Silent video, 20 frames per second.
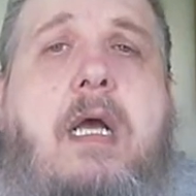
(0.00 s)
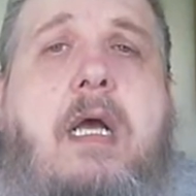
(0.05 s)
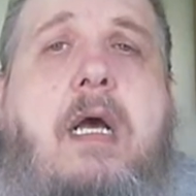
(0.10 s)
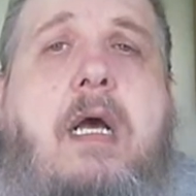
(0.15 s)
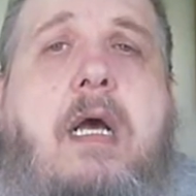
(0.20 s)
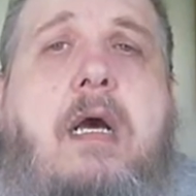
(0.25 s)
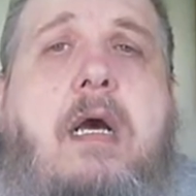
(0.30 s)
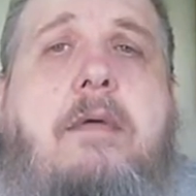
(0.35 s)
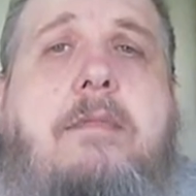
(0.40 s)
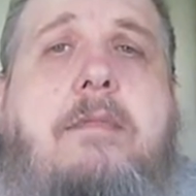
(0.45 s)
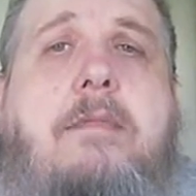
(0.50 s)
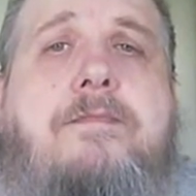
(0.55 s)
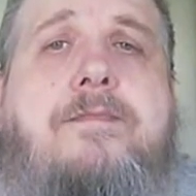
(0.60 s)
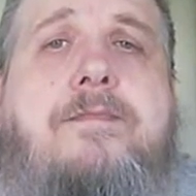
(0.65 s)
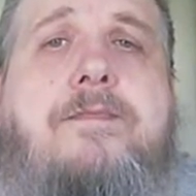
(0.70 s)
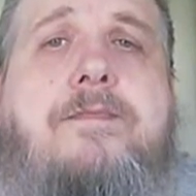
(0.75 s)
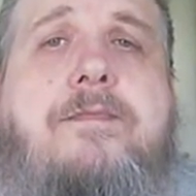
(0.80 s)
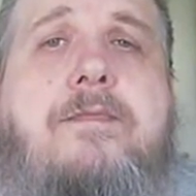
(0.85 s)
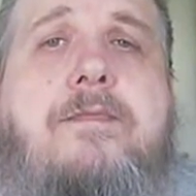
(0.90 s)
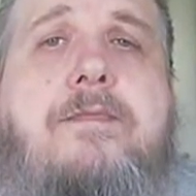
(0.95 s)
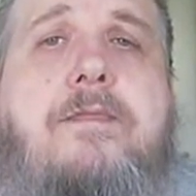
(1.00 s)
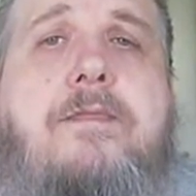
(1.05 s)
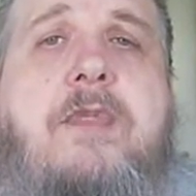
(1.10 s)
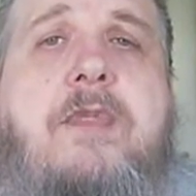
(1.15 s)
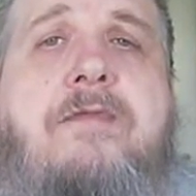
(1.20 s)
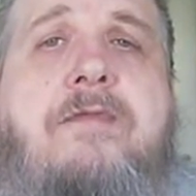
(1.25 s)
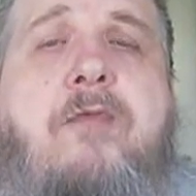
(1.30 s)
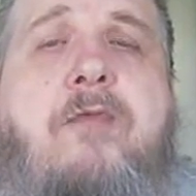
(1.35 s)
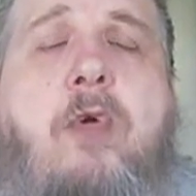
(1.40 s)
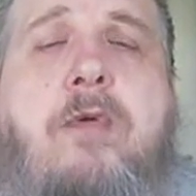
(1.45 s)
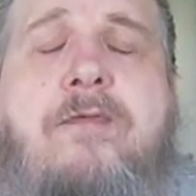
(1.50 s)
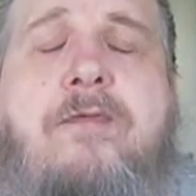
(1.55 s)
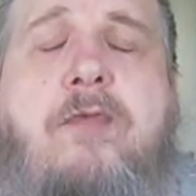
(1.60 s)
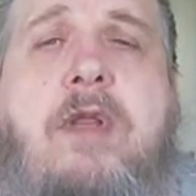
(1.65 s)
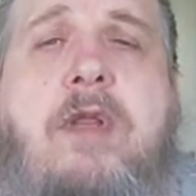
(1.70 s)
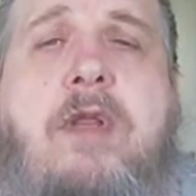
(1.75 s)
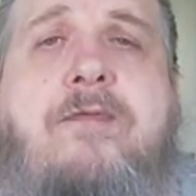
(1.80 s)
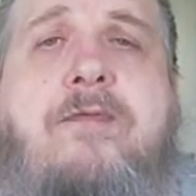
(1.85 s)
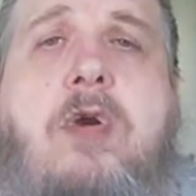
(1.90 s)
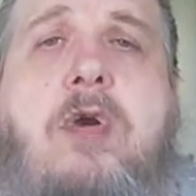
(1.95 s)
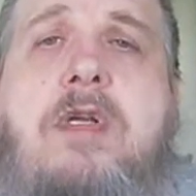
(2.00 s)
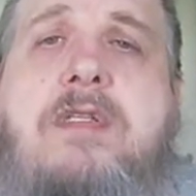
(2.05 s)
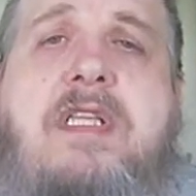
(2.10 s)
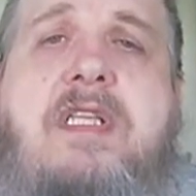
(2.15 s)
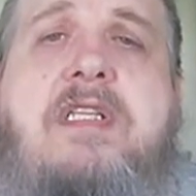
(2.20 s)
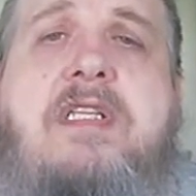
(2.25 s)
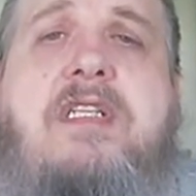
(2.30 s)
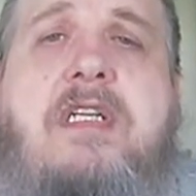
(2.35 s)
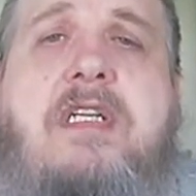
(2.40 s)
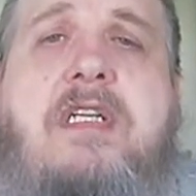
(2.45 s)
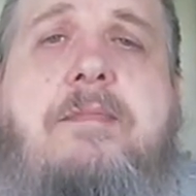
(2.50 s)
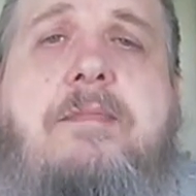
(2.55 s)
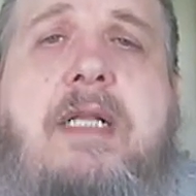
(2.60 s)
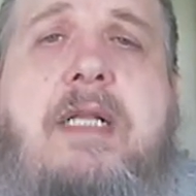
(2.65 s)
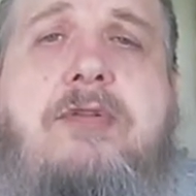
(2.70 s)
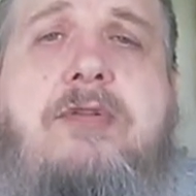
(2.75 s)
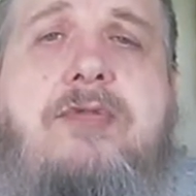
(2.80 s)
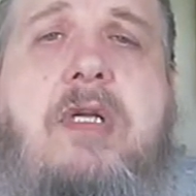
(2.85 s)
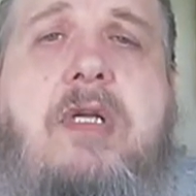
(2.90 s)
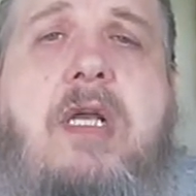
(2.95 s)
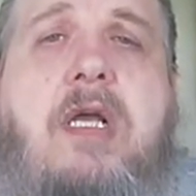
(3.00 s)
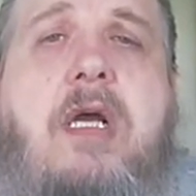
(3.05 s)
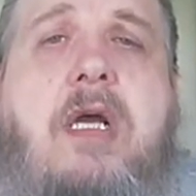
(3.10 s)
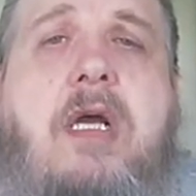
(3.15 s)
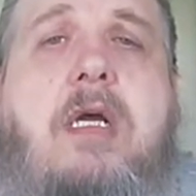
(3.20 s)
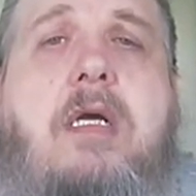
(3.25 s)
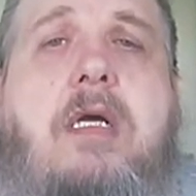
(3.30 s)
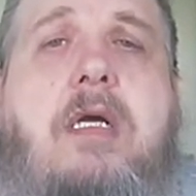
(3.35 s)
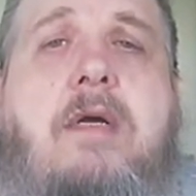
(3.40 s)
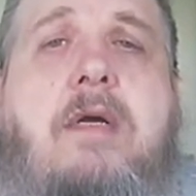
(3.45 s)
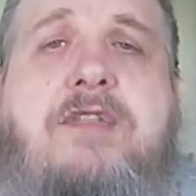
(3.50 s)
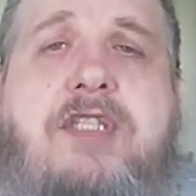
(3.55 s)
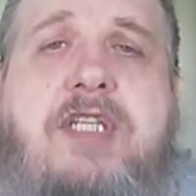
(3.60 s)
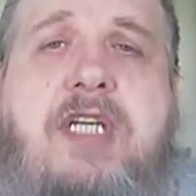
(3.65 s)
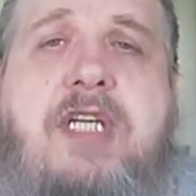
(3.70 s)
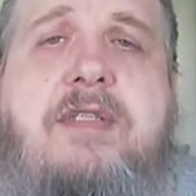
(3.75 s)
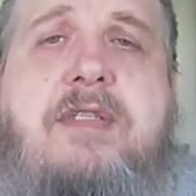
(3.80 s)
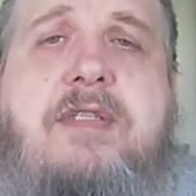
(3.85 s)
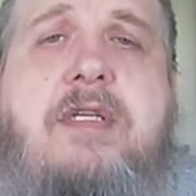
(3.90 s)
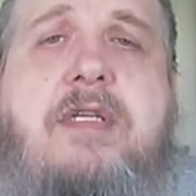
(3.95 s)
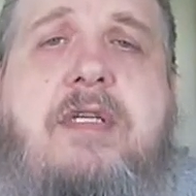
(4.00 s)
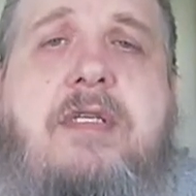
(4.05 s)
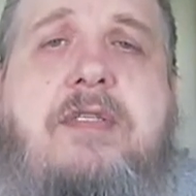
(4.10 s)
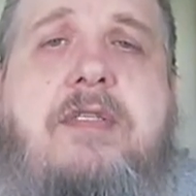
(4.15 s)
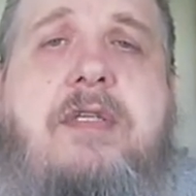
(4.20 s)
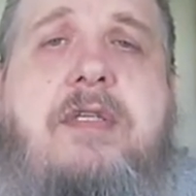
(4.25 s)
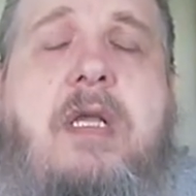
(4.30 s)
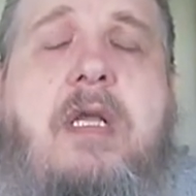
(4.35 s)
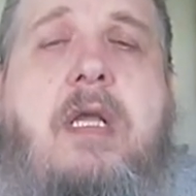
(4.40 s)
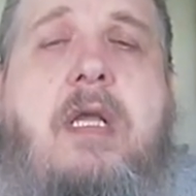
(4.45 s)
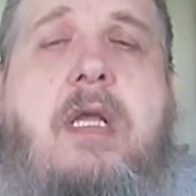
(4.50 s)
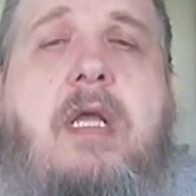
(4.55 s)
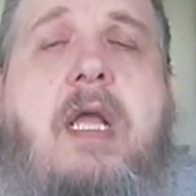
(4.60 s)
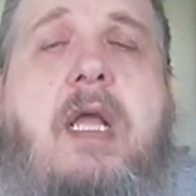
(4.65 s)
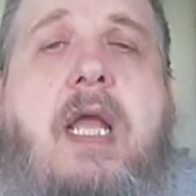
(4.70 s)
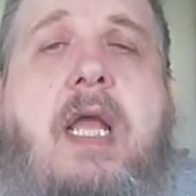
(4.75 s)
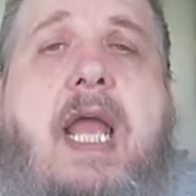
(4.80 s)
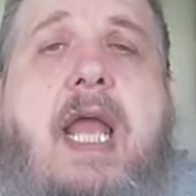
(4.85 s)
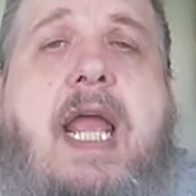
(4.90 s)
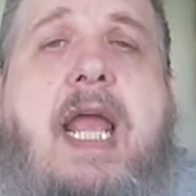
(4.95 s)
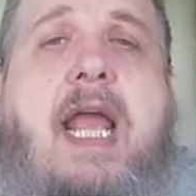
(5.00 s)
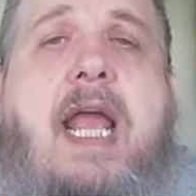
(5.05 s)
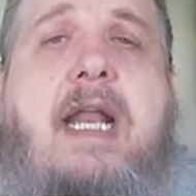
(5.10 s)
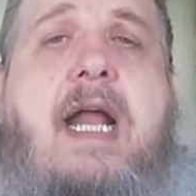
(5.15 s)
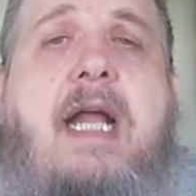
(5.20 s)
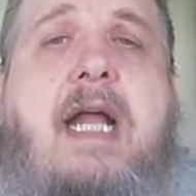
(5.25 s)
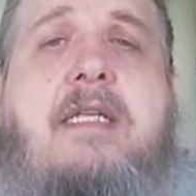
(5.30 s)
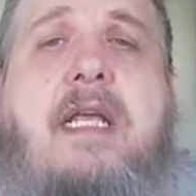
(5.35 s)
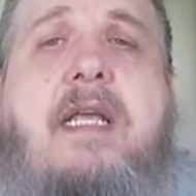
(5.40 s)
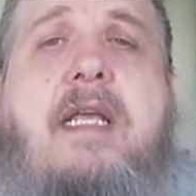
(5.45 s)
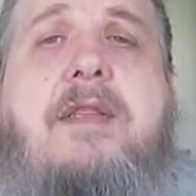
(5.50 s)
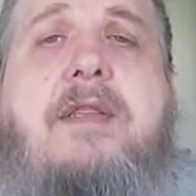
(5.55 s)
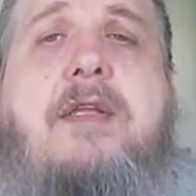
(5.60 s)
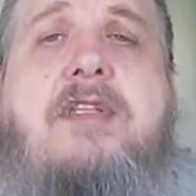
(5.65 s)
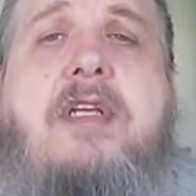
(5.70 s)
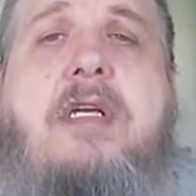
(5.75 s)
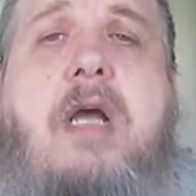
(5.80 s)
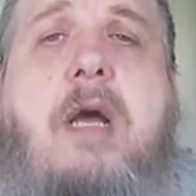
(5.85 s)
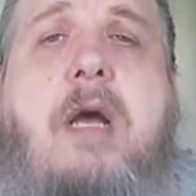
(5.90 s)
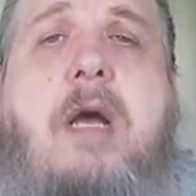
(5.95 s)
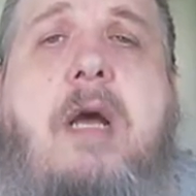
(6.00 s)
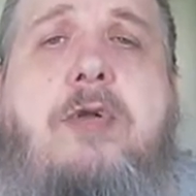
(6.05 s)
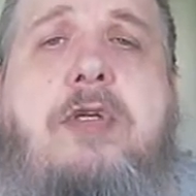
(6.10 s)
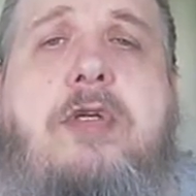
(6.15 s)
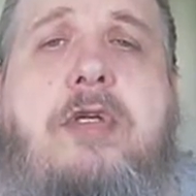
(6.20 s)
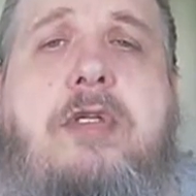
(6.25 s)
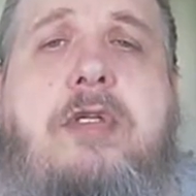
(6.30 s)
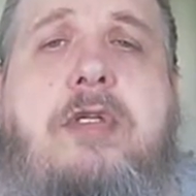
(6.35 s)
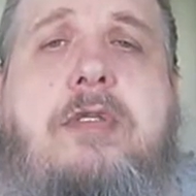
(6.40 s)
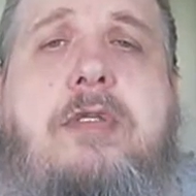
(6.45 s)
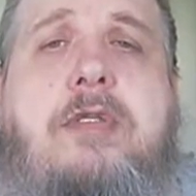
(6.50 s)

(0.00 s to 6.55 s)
444 is the gematria of Jesus. And I tell you, there's a couple good